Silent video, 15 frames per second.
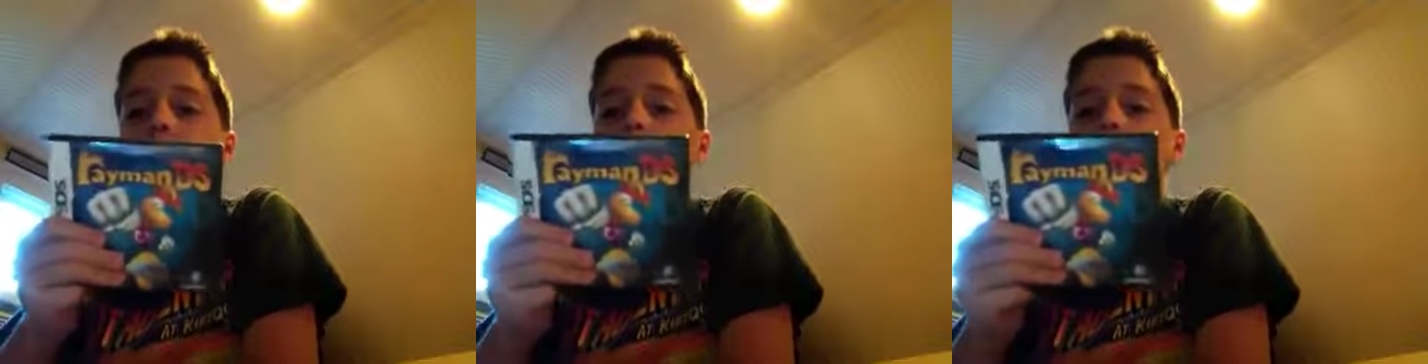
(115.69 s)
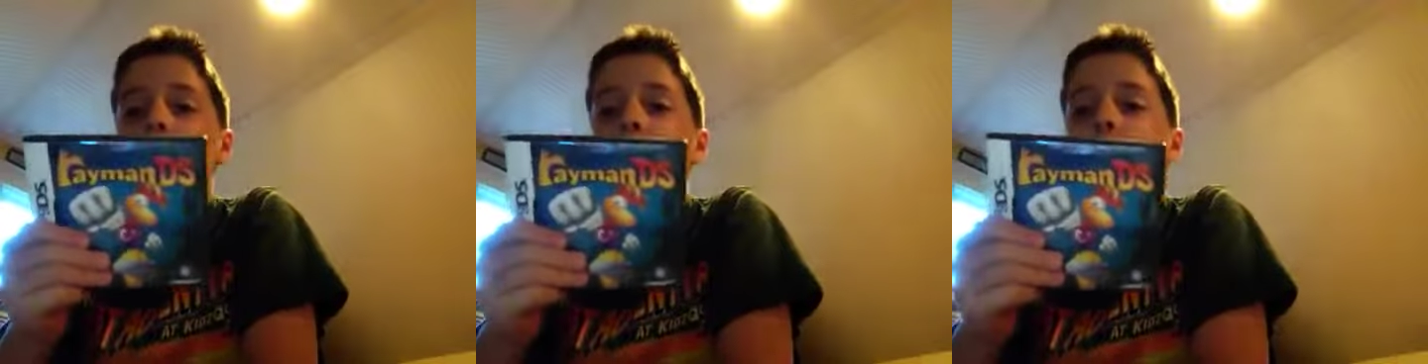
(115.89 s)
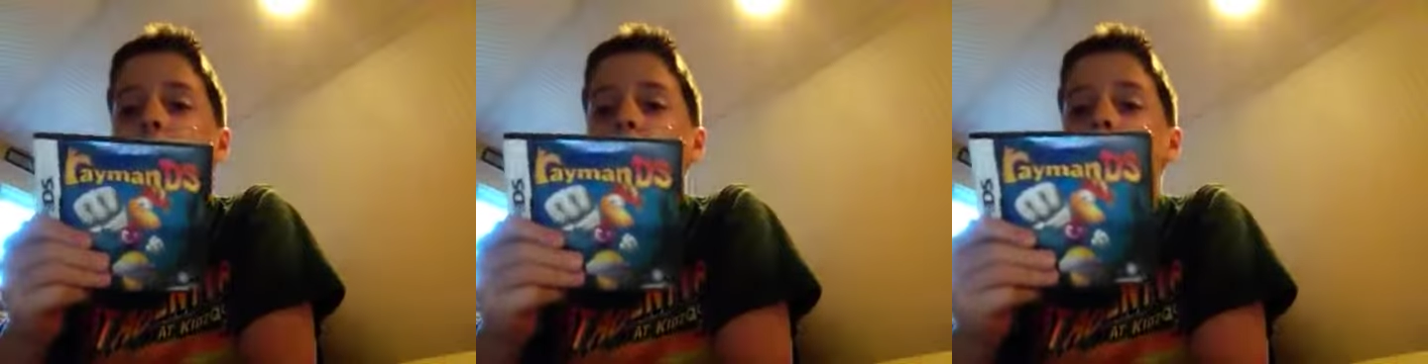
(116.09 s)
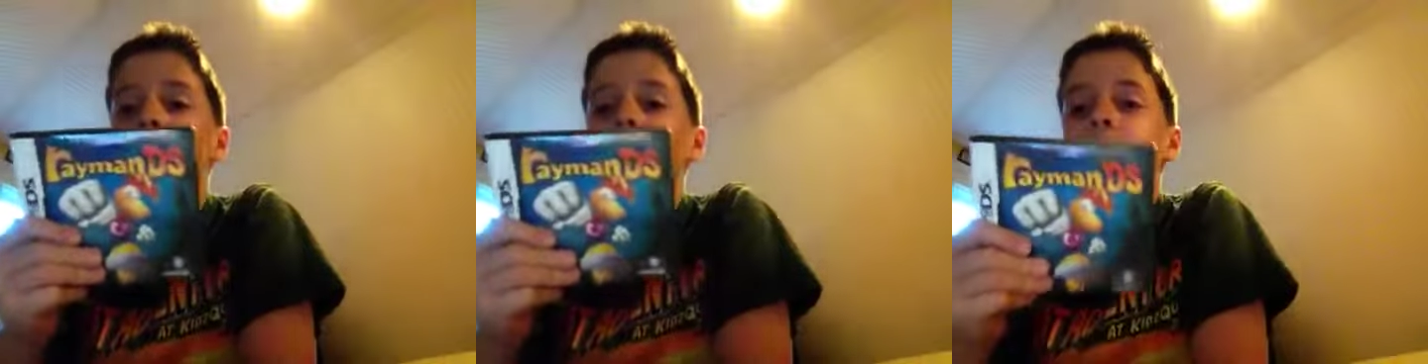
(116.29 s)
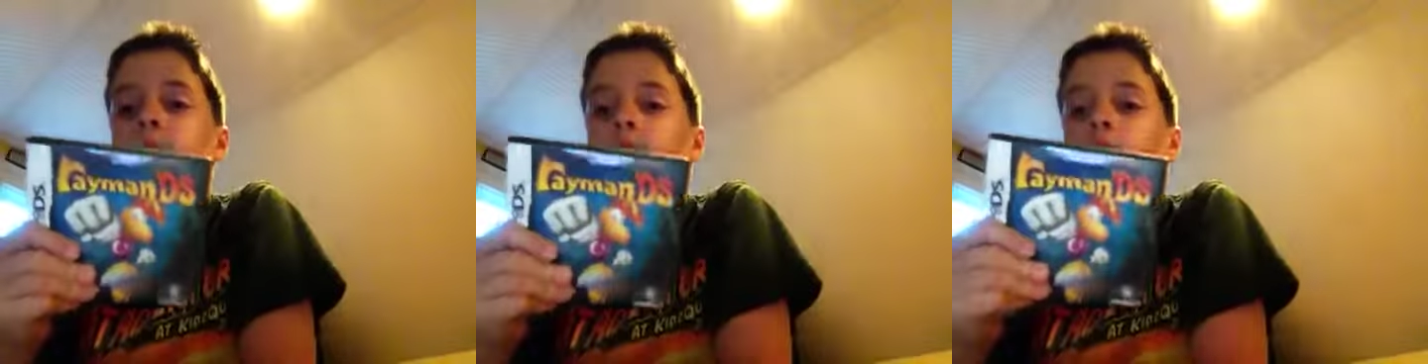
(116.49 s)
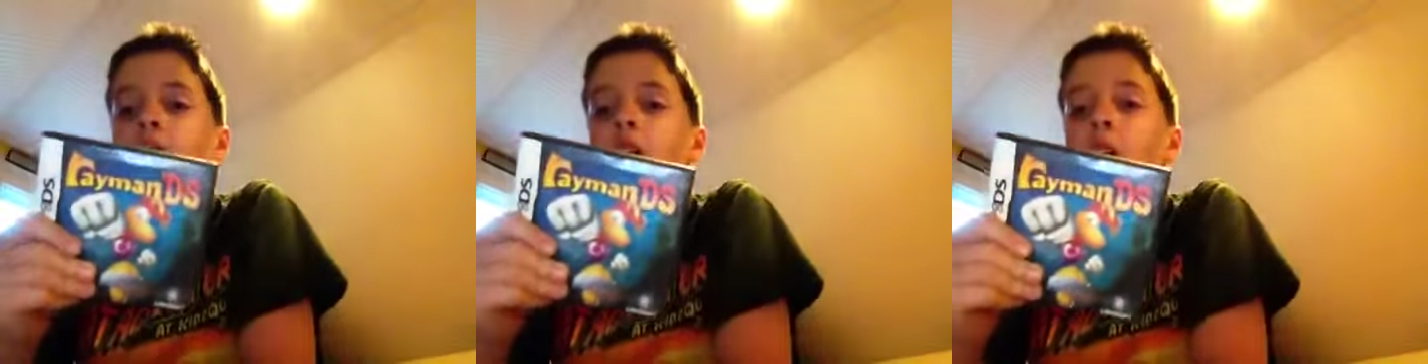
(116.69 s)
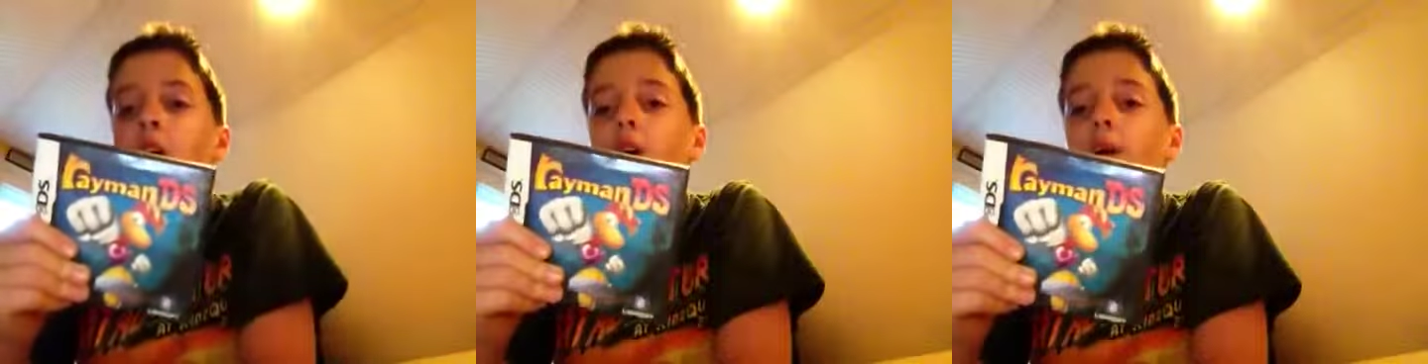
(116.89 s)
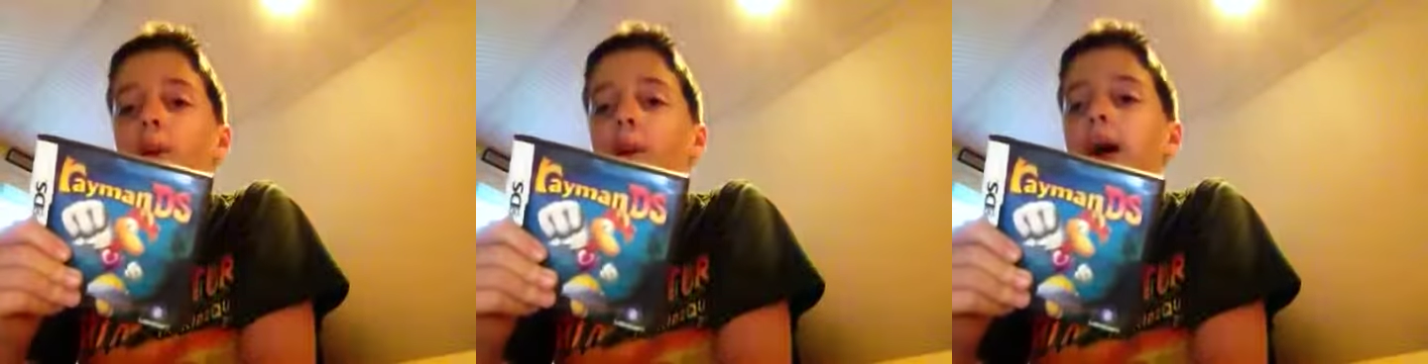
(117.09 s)
and
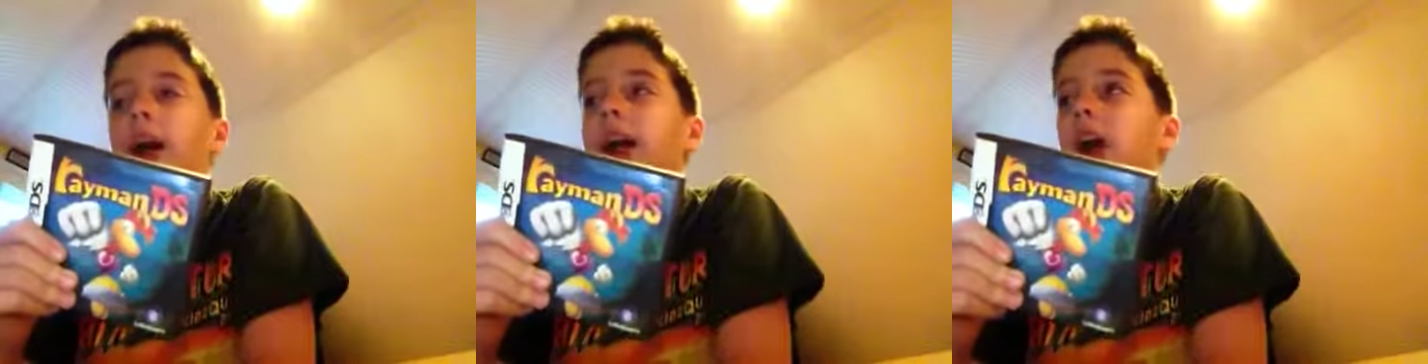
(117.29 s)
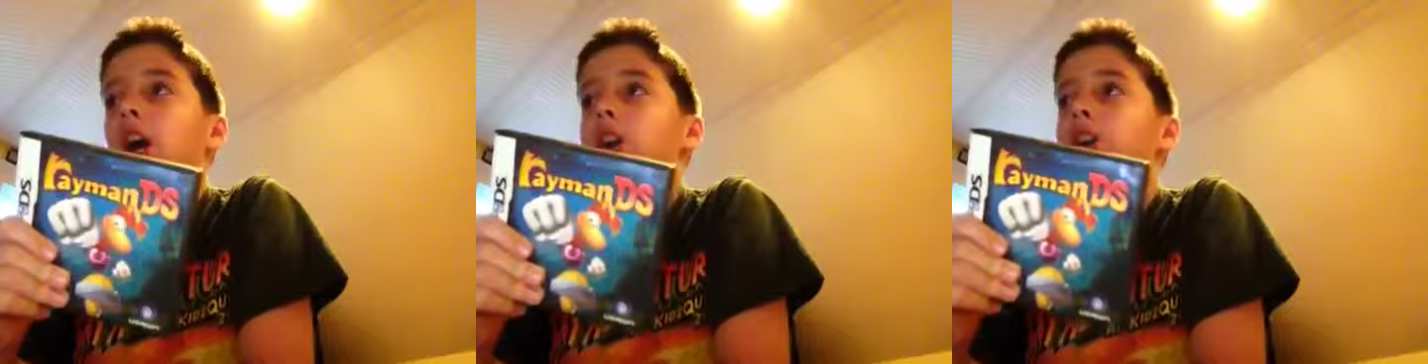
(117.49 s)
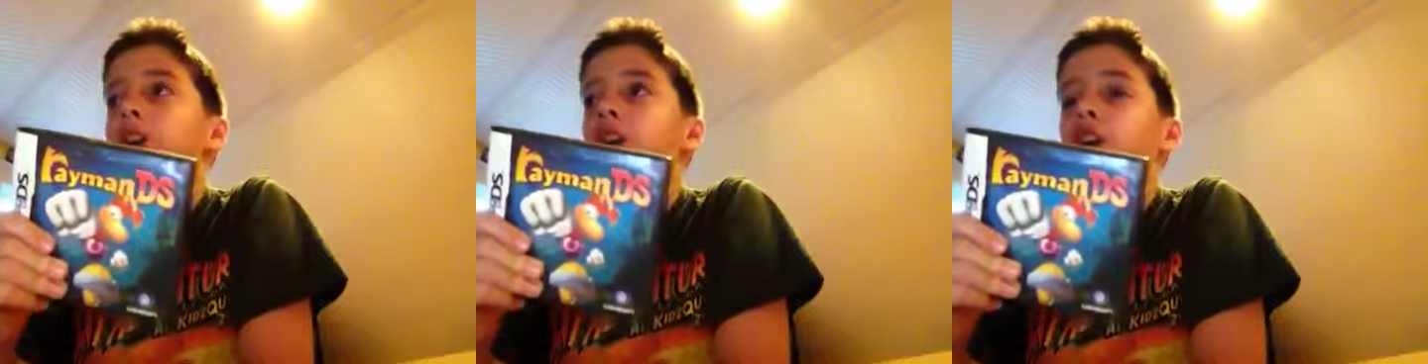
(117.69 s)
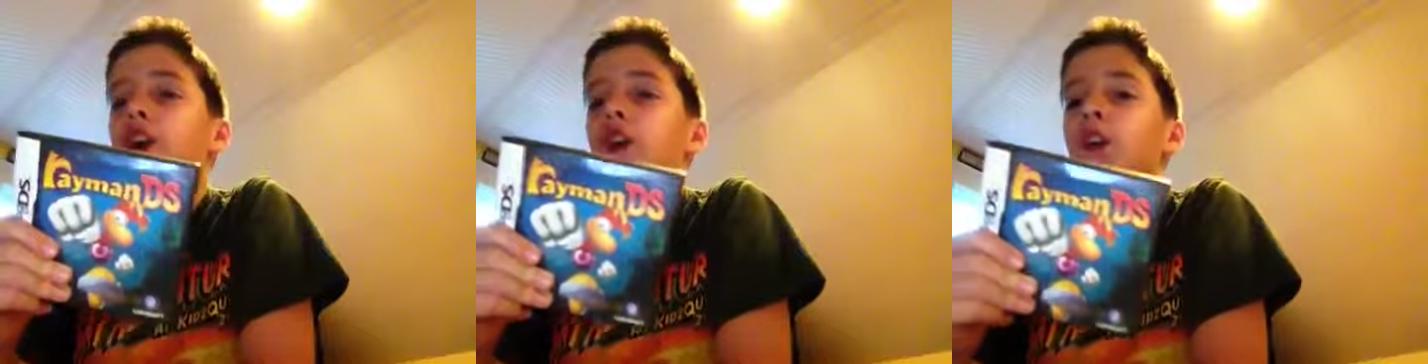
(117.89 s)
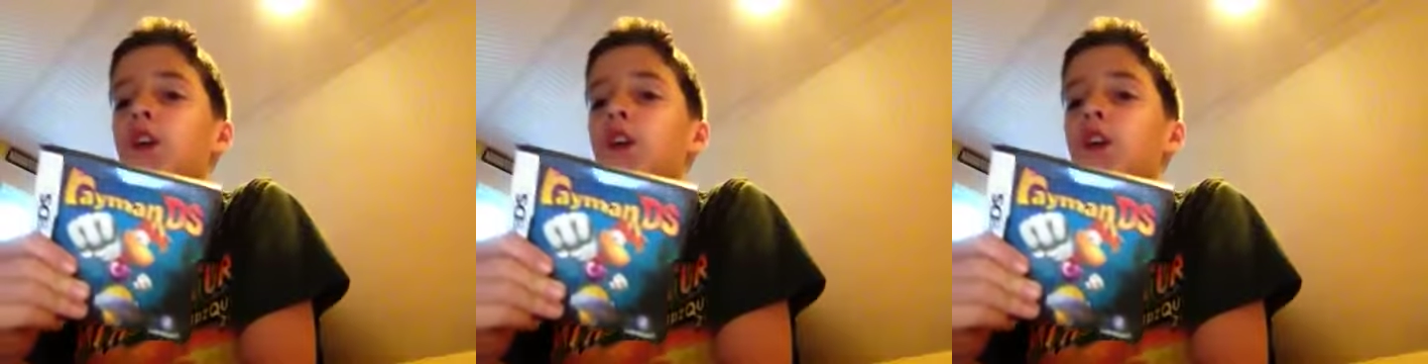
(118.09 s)
I would buy it under